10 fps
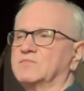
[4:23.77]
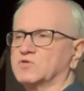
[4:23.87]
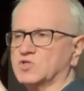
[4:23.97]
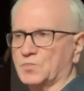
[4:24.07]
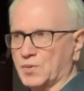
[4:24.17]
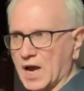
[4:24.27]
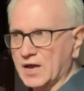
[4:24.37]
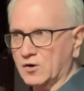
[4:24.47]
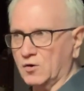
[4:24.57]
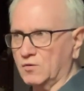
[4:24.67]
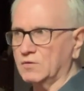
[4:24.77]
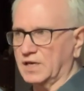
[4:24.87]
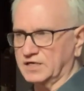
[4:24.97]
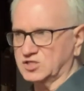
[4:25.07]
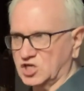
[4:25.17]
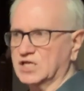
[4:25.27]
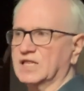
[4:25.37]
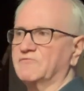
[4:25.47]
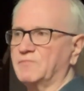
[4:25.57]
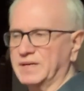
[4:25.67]
soprano in a G
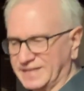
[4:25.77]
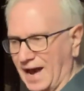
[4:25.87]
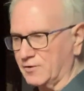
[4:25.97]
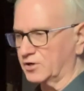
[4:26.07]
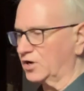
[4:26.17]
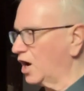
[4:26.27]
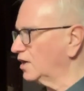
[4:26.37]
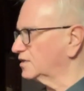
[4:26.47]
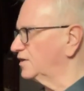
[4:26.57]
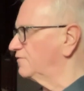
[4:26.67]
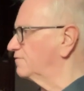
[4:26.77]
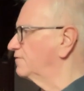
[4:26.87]
clef, but down an octave.